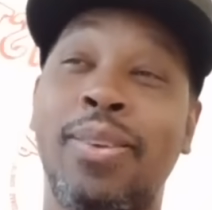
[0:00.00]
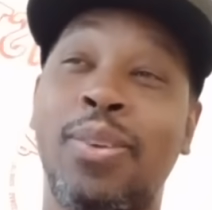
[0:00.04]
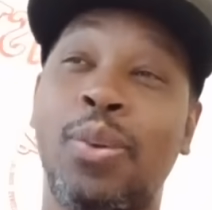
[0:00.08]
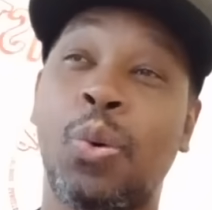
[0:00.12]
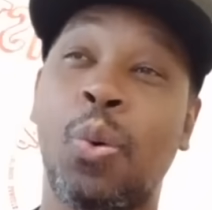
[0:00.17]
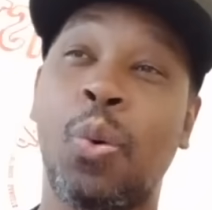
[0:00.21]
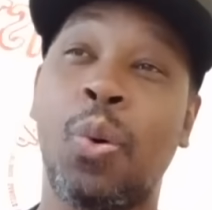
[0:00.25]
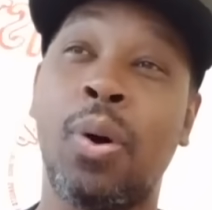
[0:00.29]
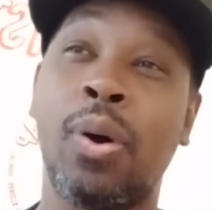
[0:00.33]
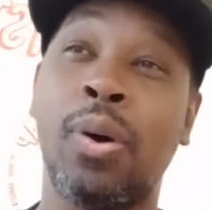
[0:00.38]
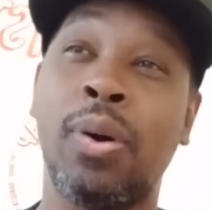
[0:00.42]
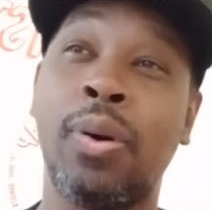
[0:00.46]

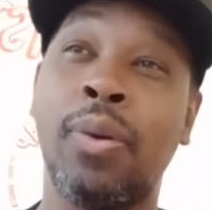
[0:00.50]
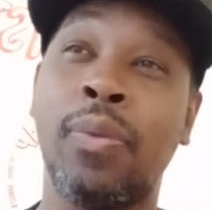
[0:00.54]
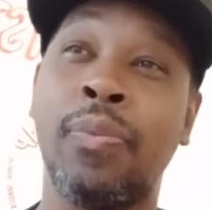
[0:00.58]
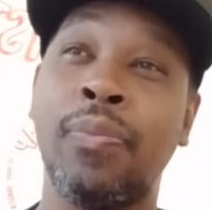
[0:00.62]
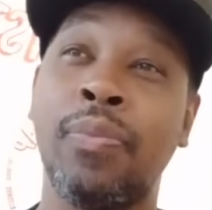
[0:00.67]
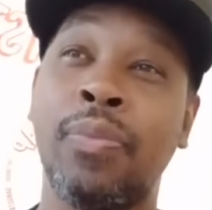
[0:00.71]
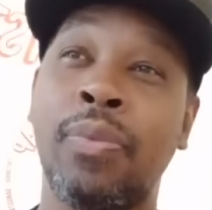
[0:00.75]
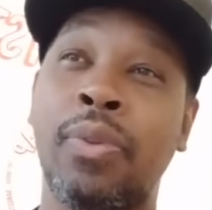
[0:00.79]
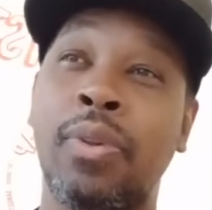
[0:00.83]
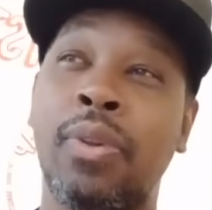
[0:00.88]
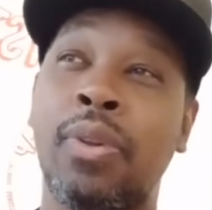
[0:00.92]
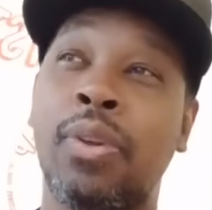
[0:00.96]
So
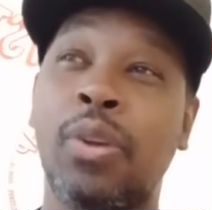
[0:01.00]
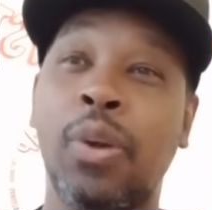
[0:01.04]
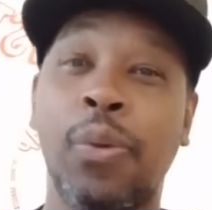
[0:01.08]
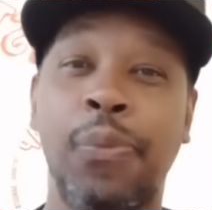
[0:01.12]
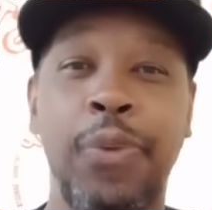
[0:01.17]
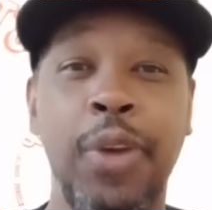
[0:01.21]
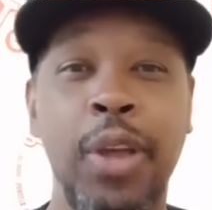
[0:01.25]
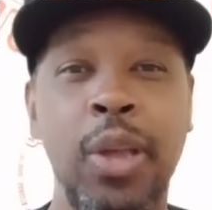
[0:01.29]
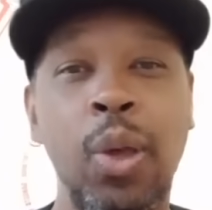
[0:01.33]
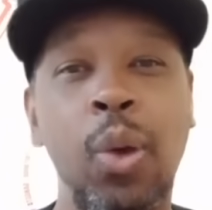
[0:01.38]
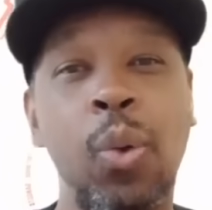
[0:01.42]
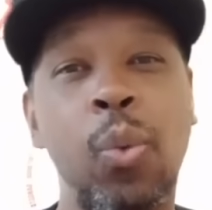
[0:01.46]

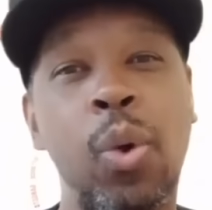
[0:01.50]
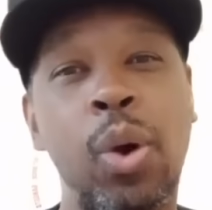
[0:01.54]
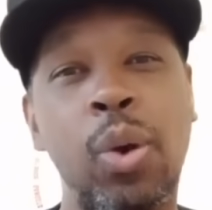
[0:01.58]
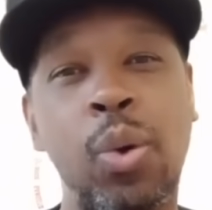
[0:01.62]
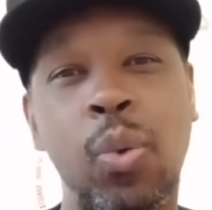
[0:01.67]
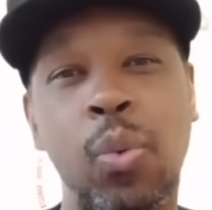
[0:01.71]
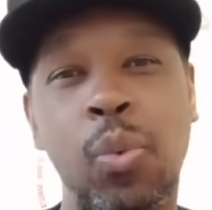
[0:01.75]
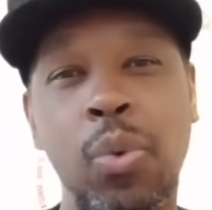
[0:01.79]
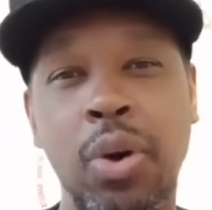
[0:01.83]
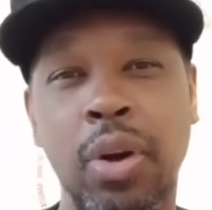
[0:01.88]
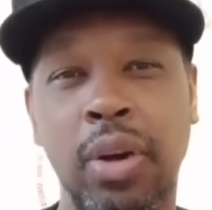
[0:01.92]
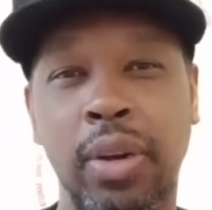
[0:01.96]
Civilian
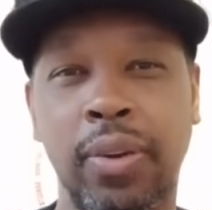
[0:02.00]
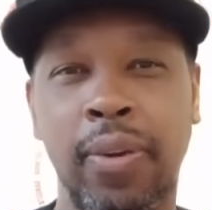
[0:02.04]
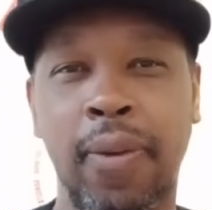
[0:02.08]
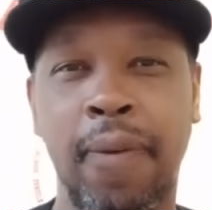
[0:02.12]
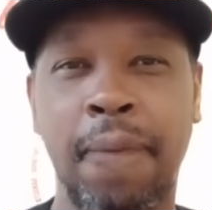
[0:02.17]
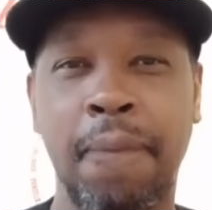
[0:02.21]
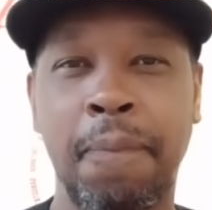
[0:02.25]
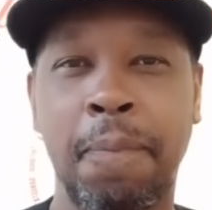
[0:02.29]
101.